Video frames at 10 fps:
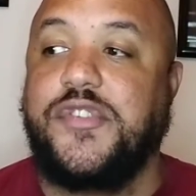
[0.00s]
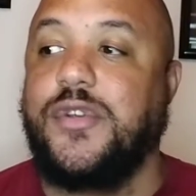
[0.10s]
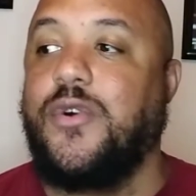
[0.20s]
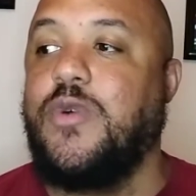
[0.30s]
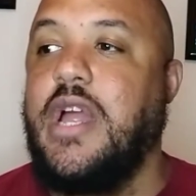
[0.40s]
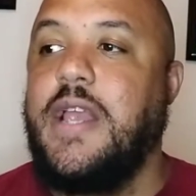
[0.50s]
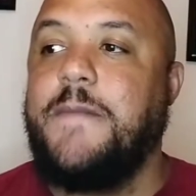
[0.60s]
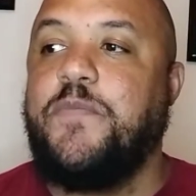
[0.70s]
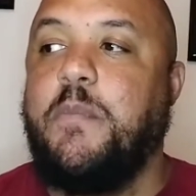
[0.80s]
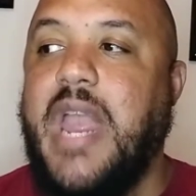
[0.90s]
So
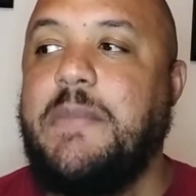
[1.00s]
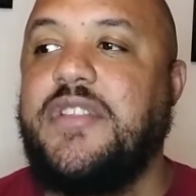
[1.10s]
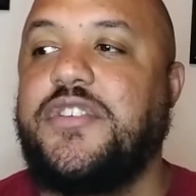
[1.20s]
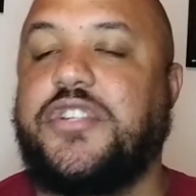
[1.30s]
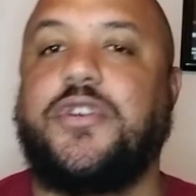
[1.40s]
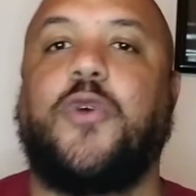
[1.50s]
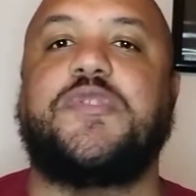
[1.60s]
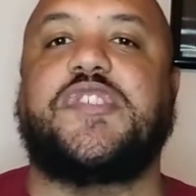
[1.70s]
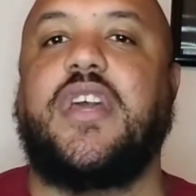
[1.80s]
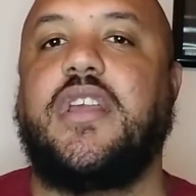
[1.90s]
maybe the show
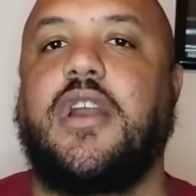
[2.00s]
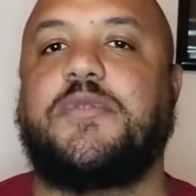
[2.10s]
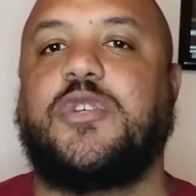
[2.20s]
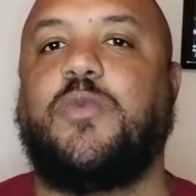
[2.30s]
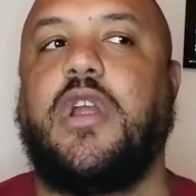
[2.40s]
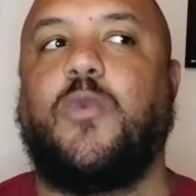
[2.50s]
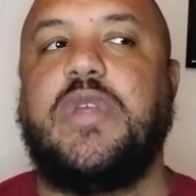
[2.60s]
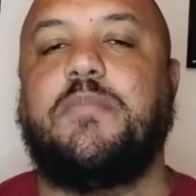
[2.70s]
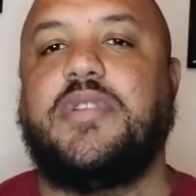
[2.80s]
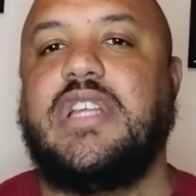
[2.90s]
is setting up to where
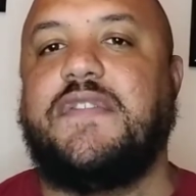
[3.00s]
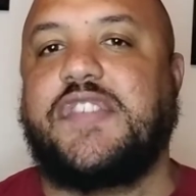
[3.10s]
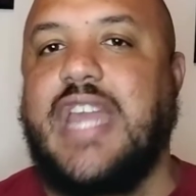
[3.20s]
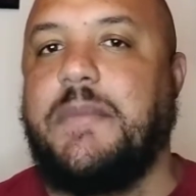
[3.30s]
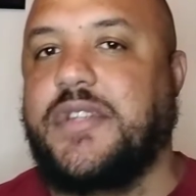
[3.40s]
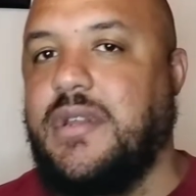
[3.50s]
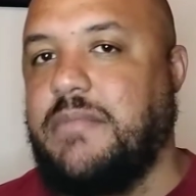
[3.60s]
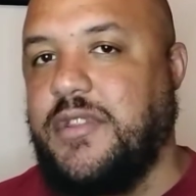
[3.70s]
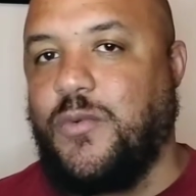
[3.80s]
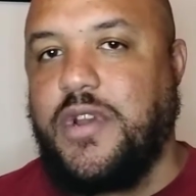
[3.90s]
we believe Sam is going
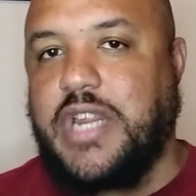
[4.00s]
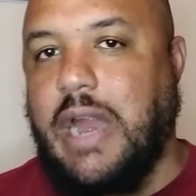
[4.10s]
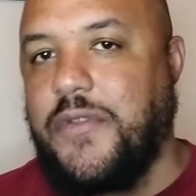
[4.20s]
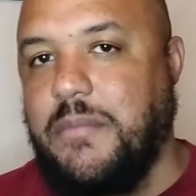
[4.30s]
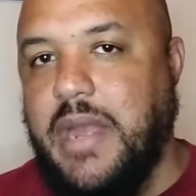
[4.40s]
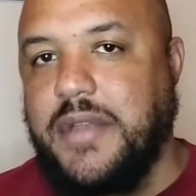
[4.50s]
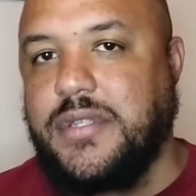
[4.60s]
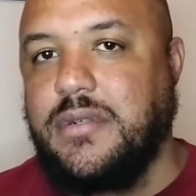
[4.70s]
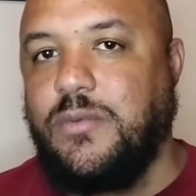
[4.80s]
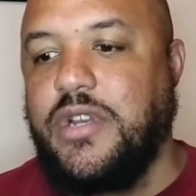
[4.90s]
to be the one to carry the
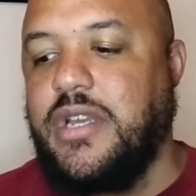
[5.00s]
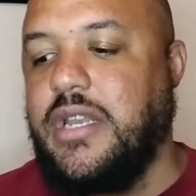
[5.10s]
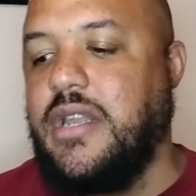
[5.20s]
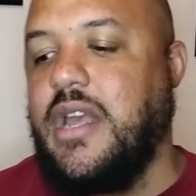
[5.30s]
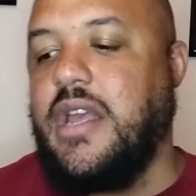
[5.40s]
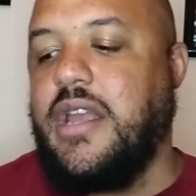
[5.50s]
mantle when